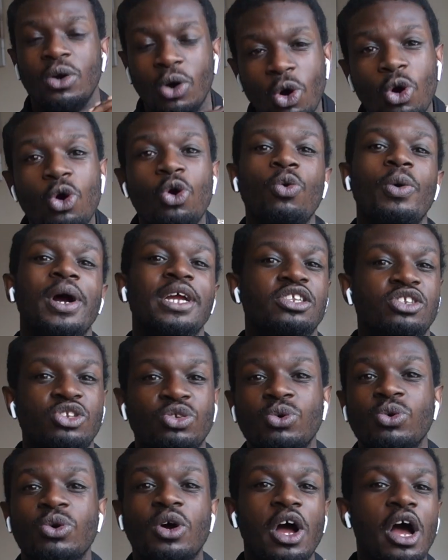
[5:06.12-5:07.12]
always
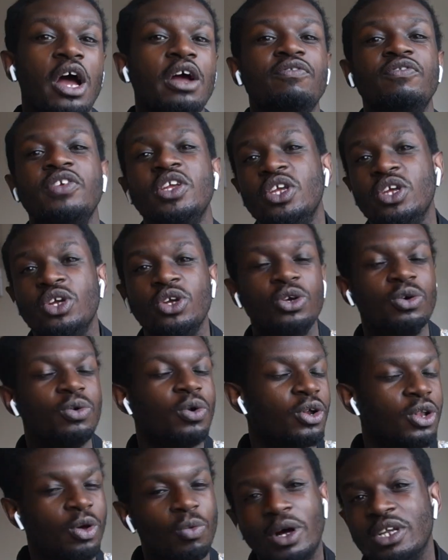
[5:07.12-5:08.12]
talk over you,
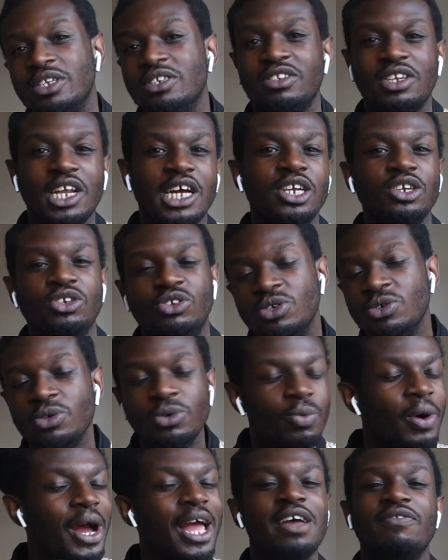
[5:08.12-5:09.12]
or the ones that do
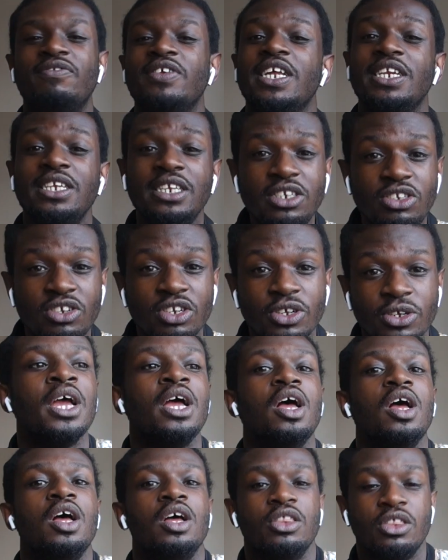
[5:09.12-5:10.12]
whatever they need to do.
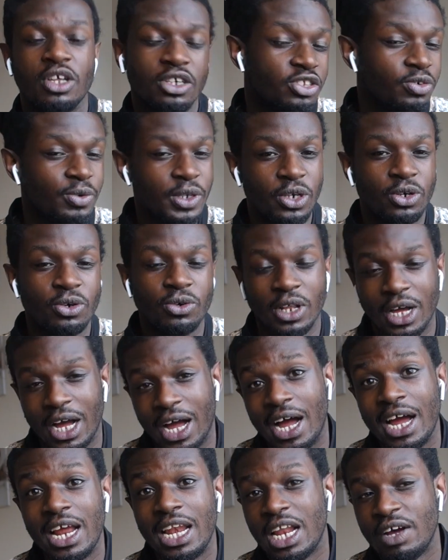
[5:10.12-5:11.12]
Those are what you call the
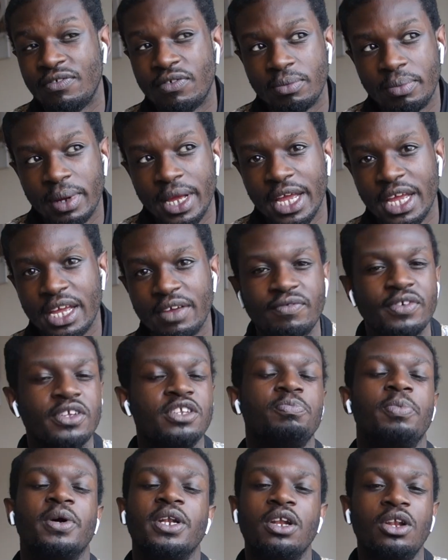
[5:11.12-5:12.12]
high level
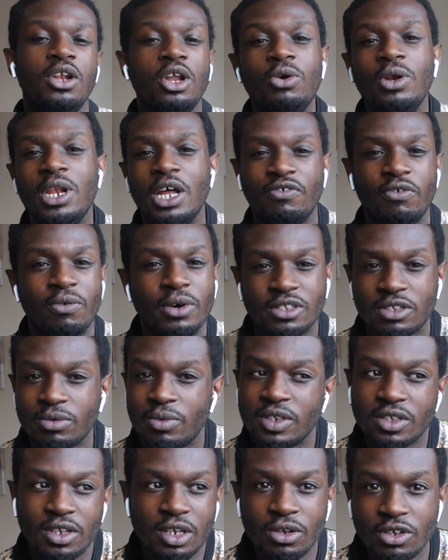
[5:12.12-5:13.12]
behaviors, but the low level ones, the
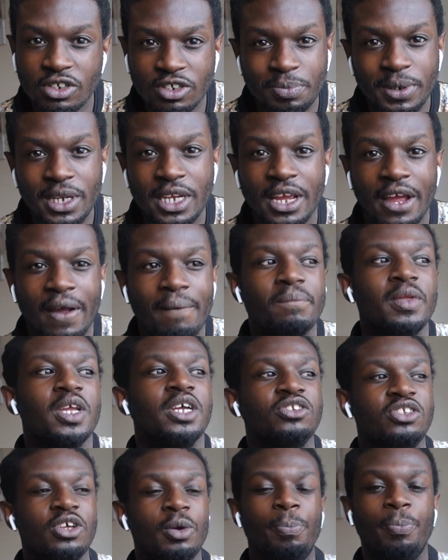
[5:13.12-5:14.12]
ones that are not speaking.
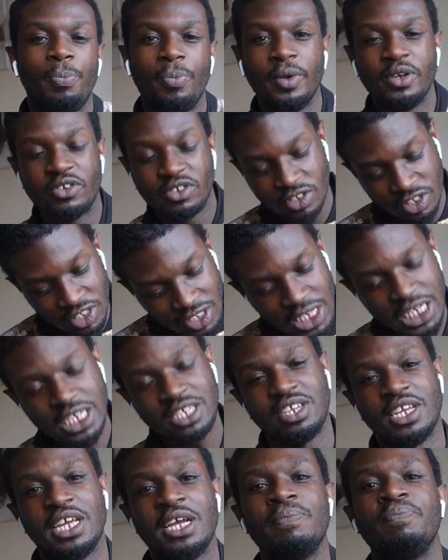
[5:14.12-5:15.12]
So
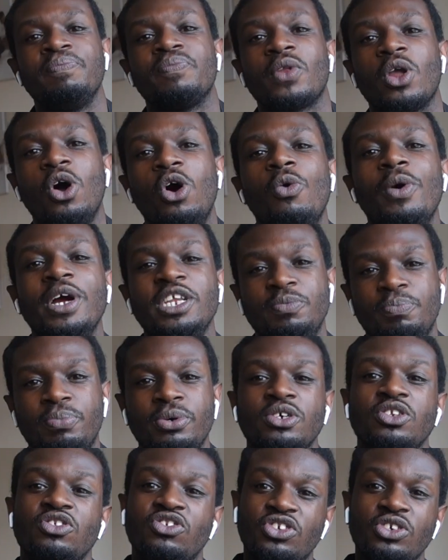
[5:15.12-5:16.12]
seating, always
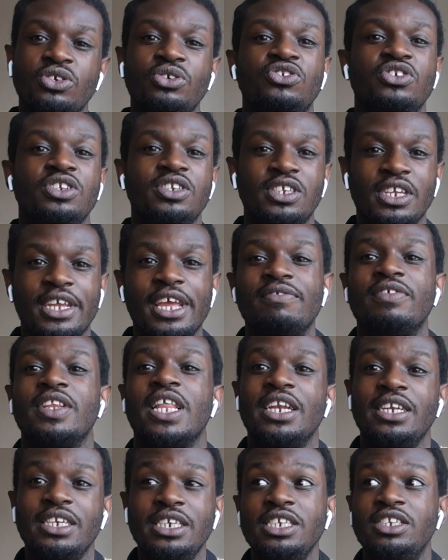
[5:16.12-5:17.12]
put children together
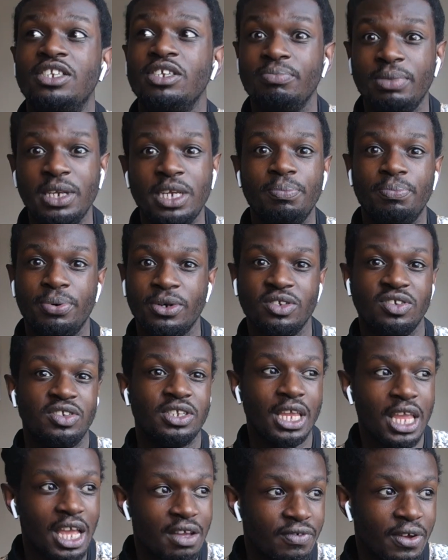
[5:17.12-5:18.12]
that need to be put
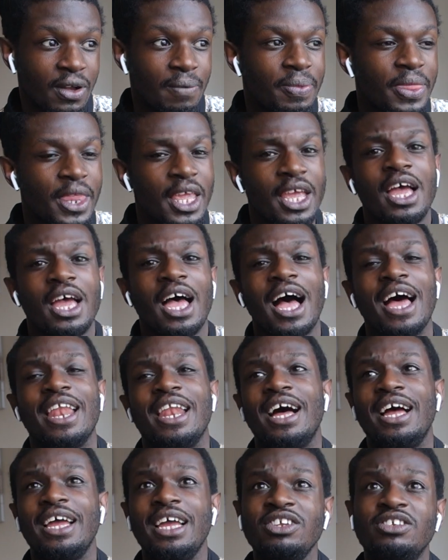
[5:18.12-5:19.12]
together. And
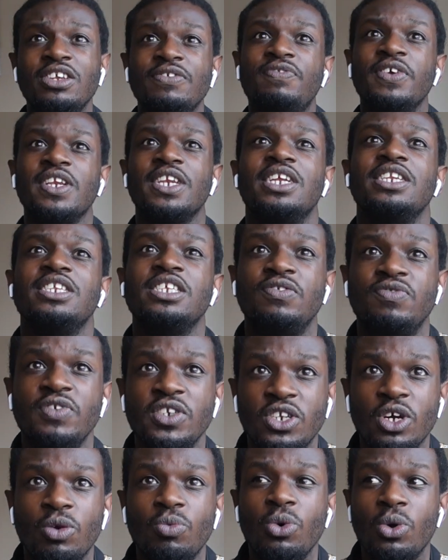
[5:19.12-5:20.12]
I actually think that this
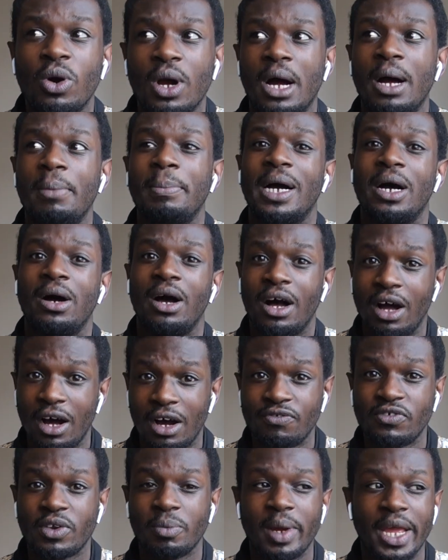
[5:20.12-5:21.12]
video will come out
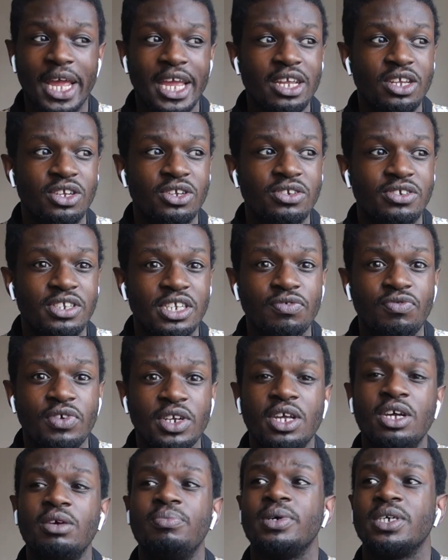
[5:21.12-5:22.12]
after my NQT
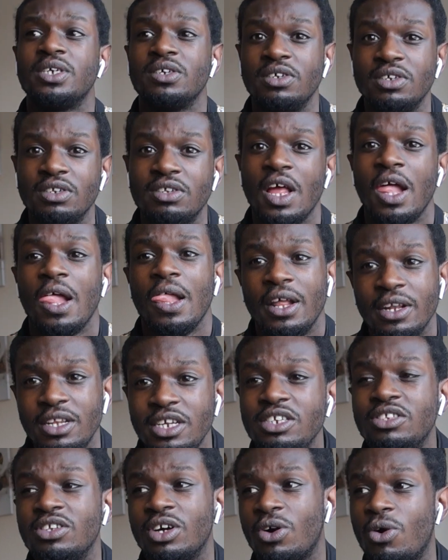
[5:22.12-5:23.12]
video, because
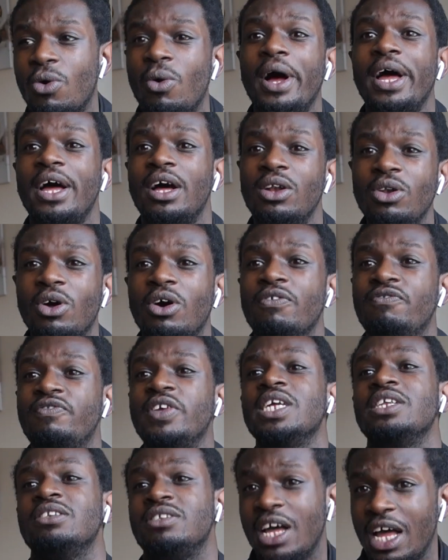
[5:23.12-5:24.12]
these are quite a lot of
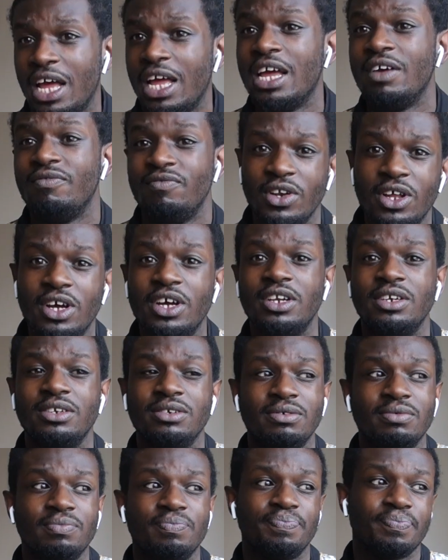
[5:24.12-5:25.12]
things that I have
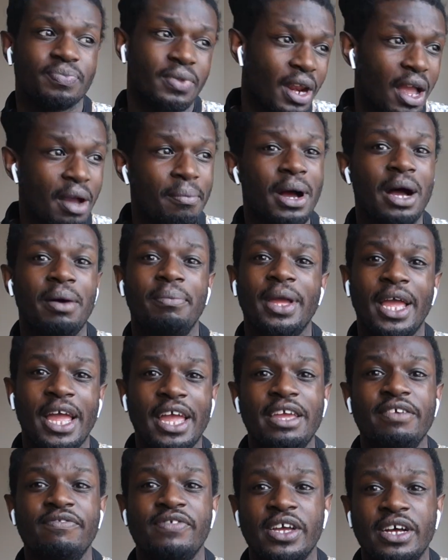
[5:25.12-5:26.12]
learned about
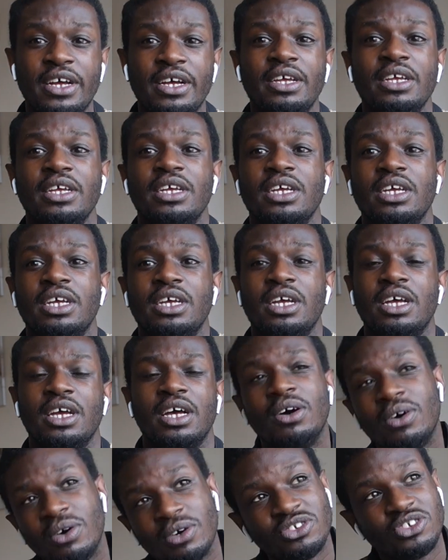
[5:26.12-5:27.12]
behavior.
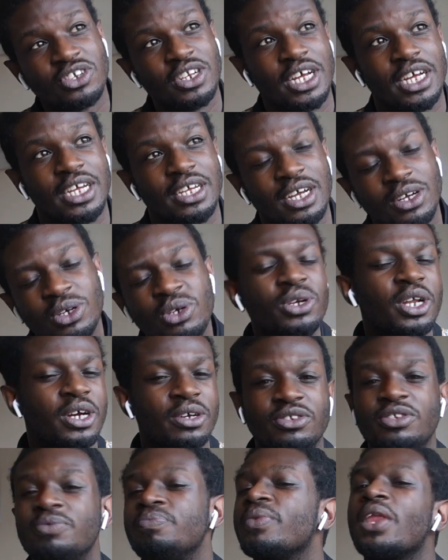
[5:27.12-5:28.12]
Or should I? Who
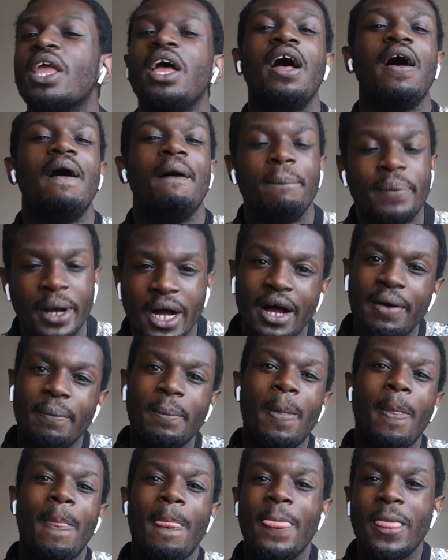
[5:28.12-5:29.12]
knows?
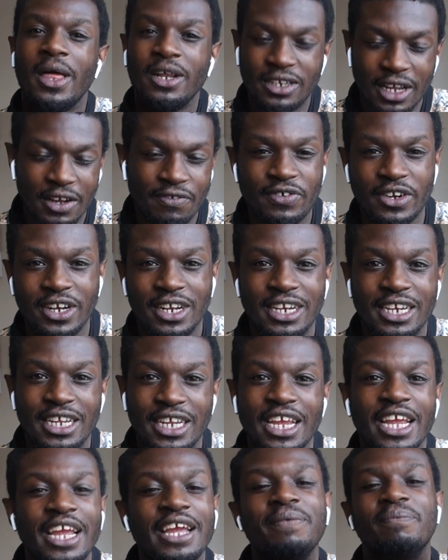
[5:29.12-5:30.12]
But
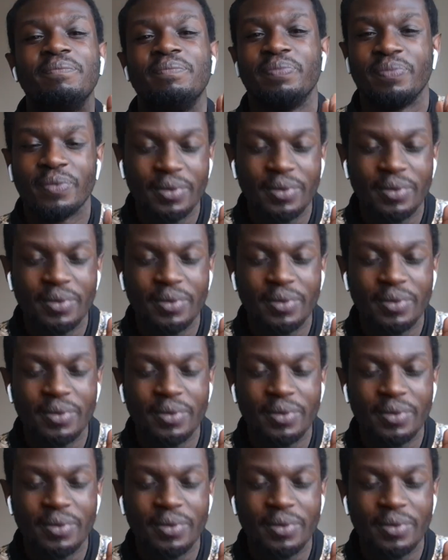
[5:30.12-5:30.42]
definitely